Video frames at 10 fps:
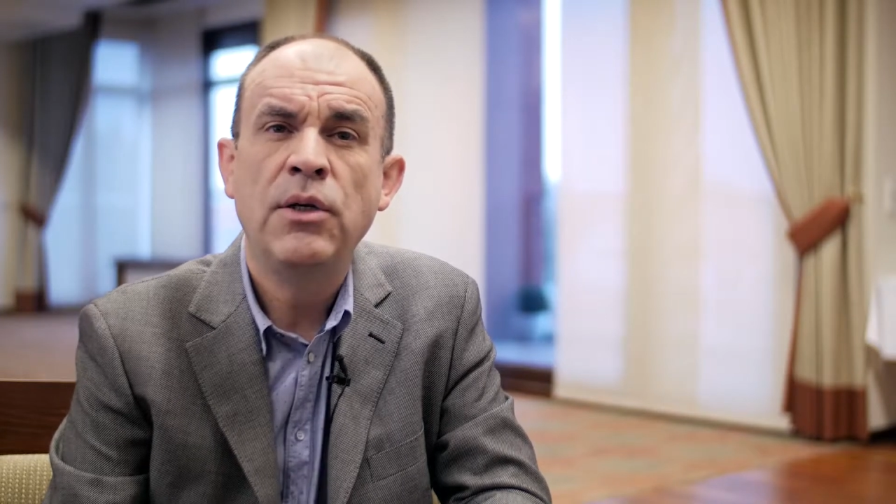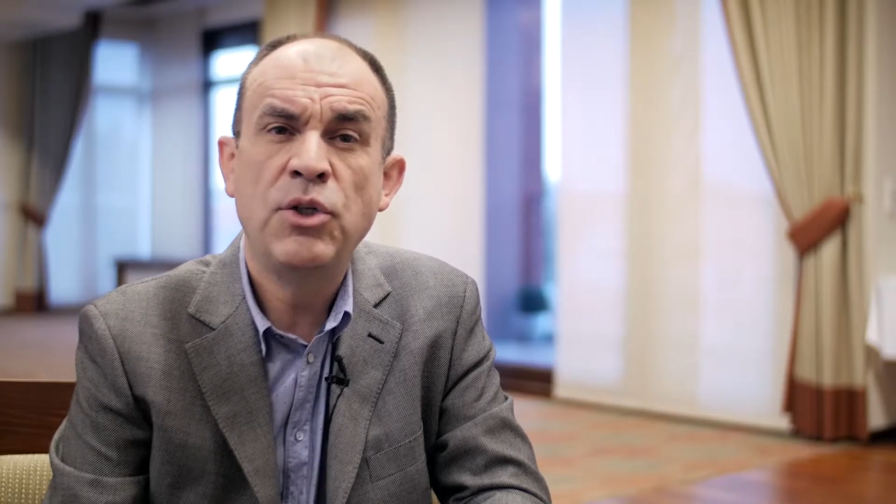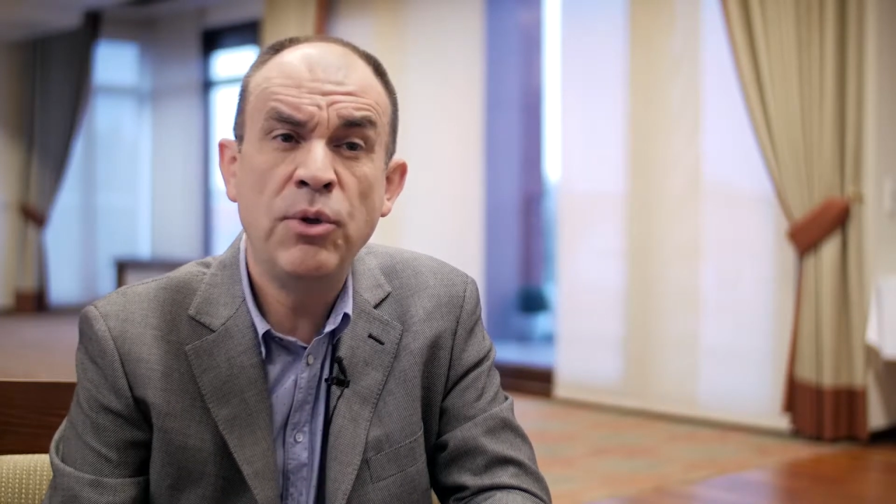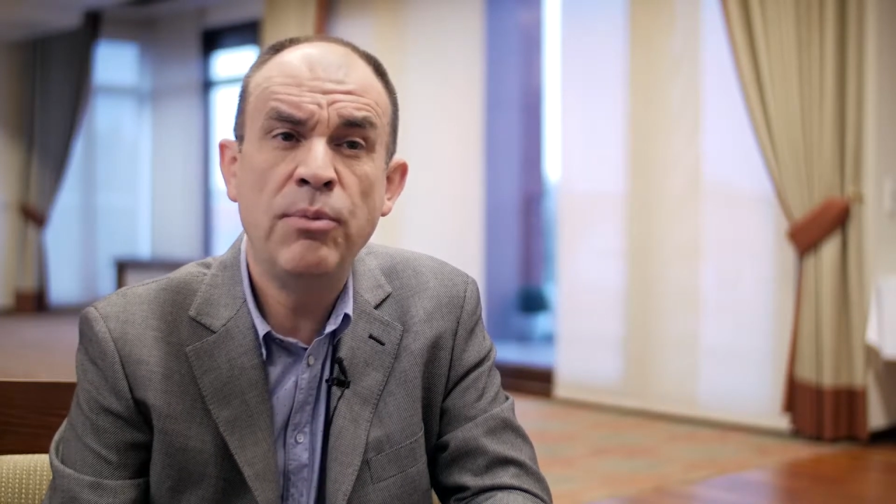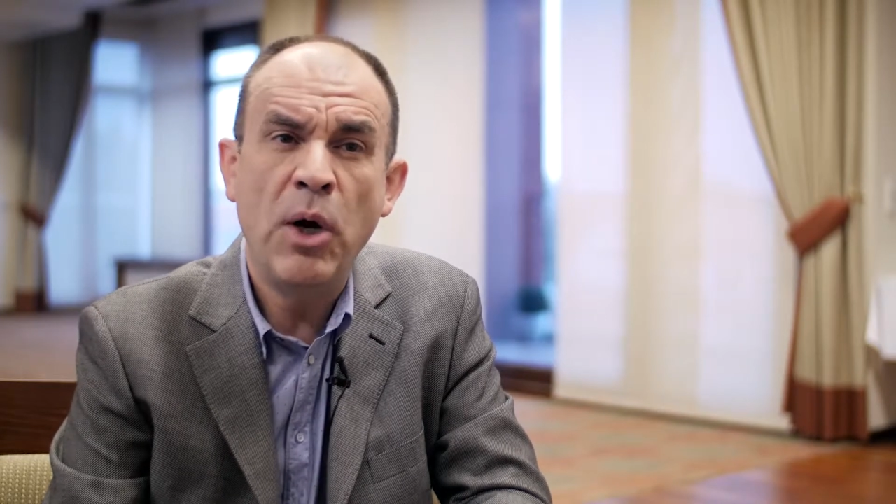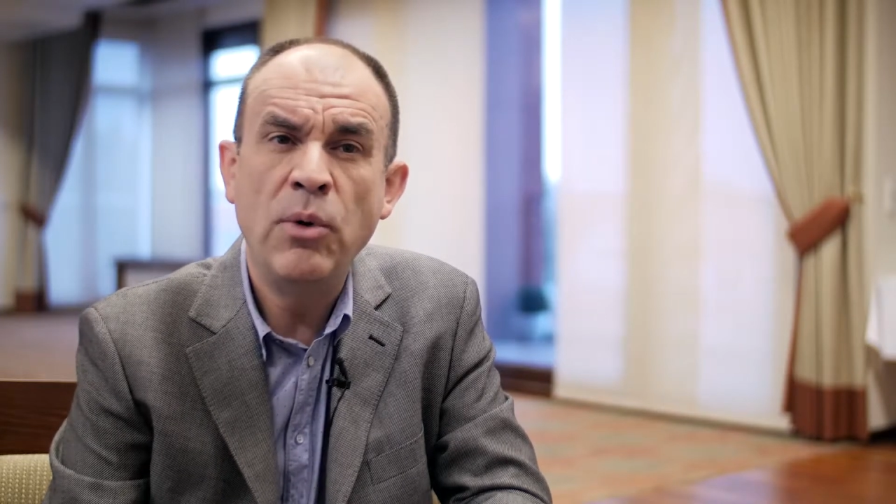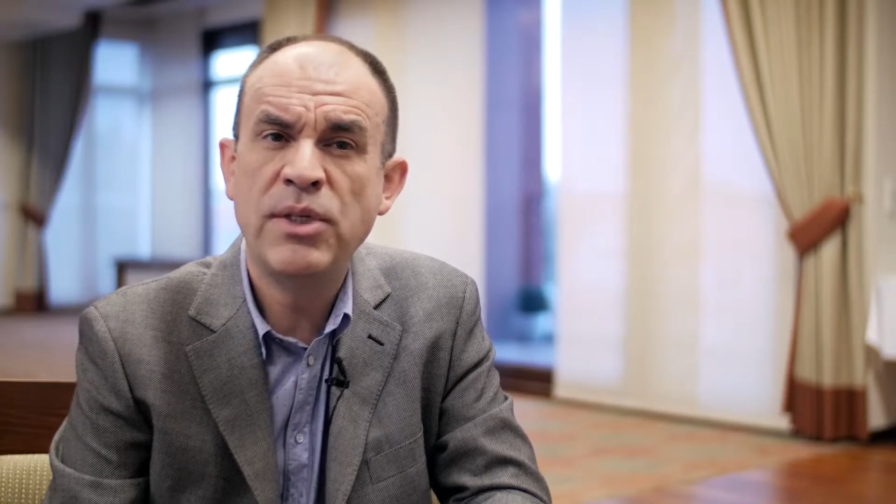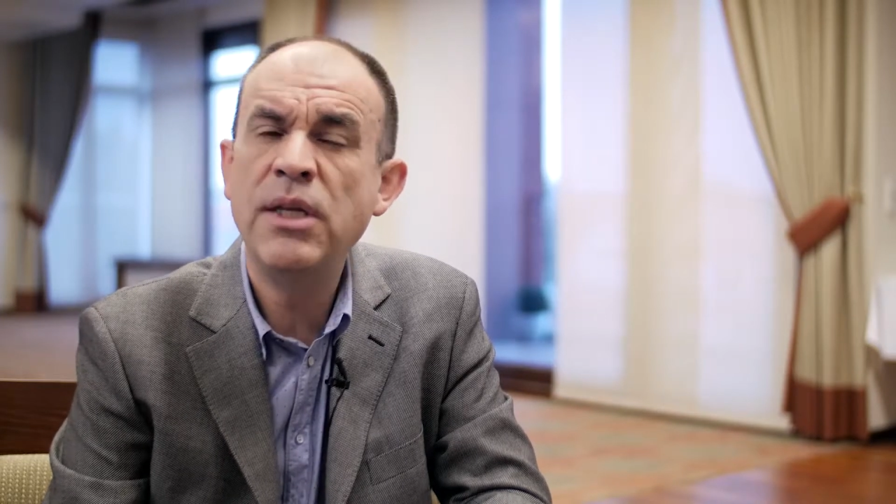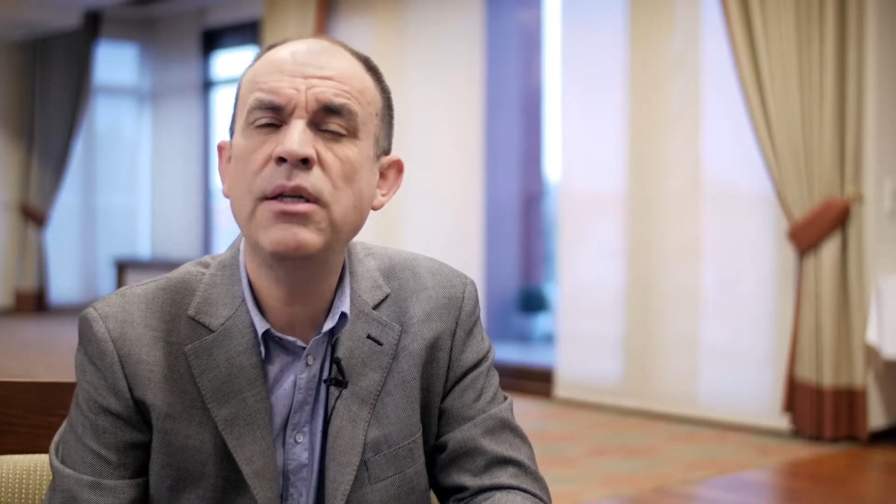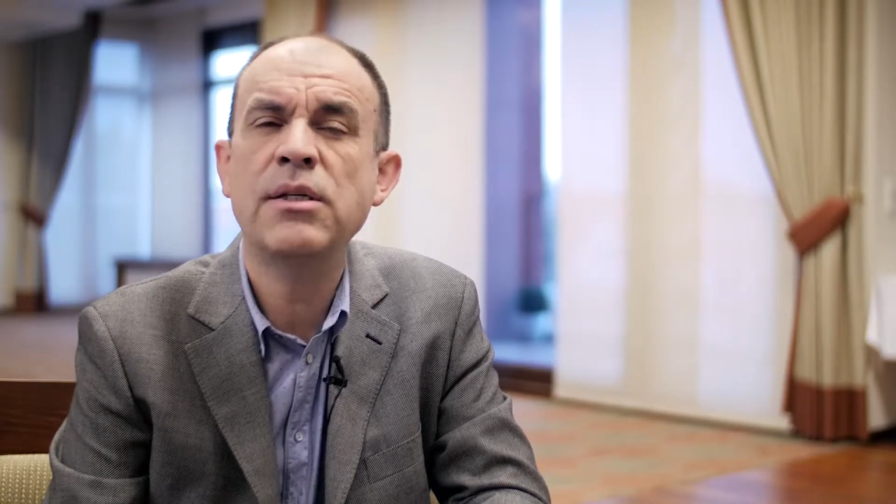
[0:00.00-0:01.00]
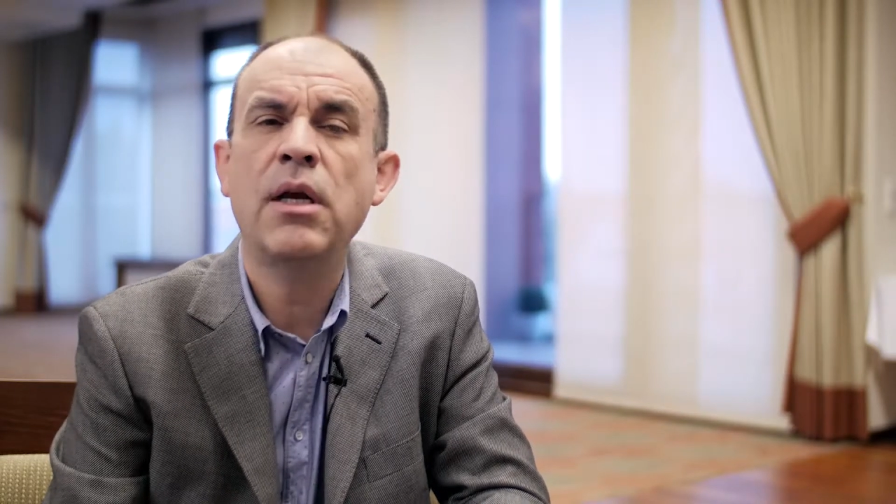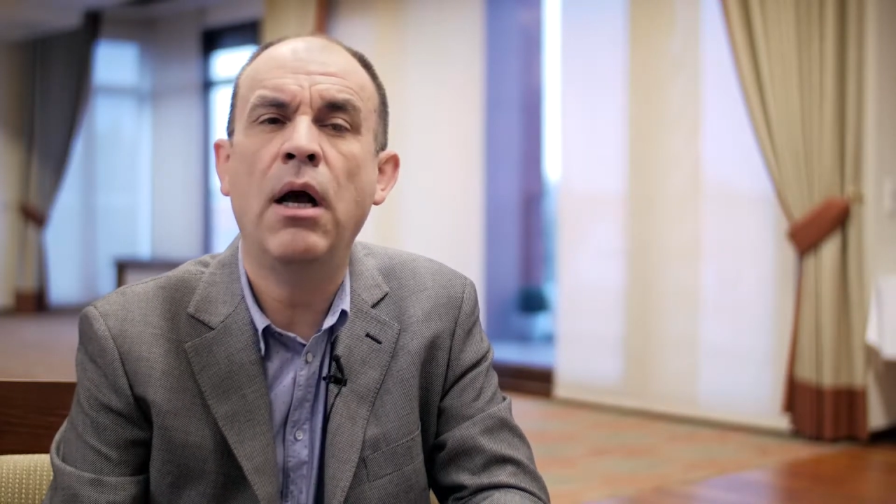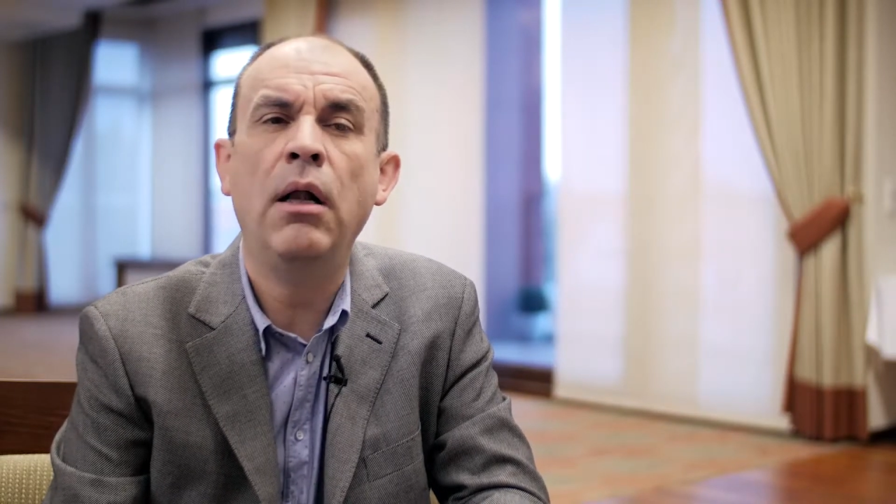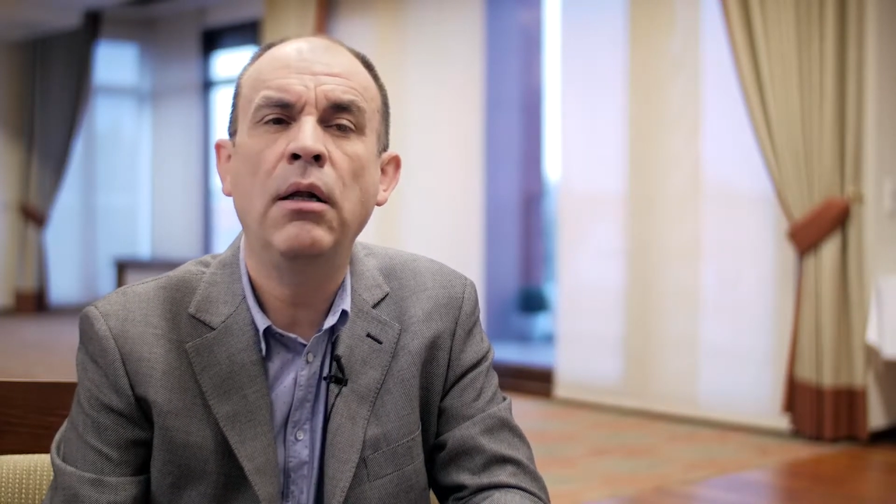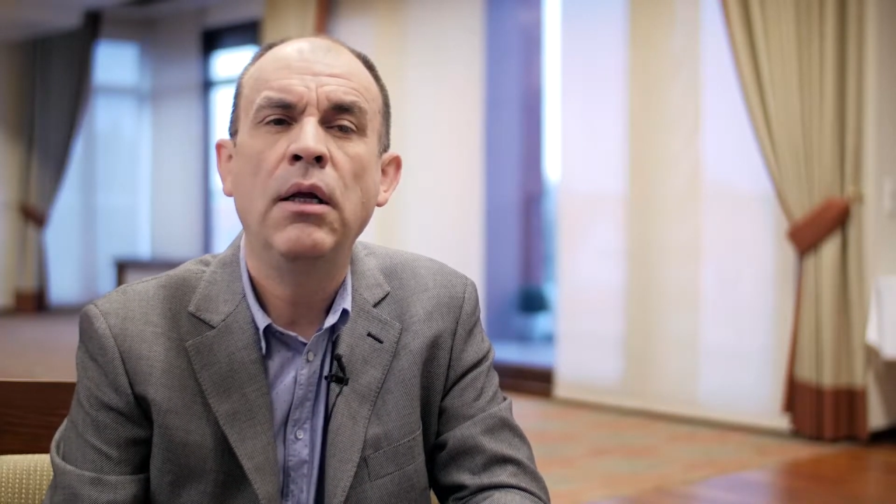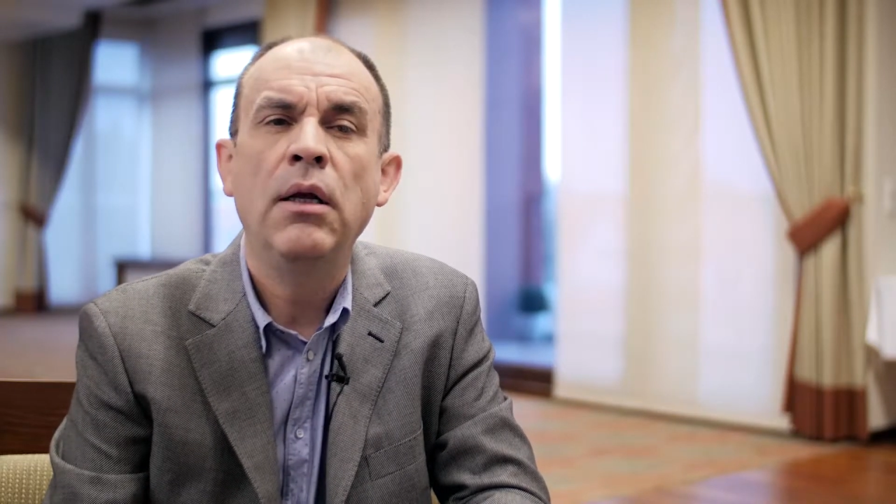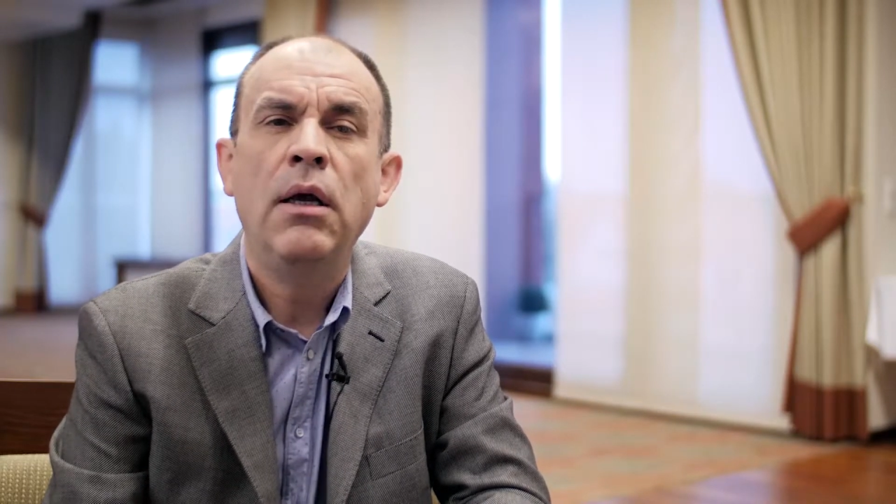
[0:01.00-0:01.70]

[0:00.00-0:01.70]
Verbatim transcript: to the bones in the skull.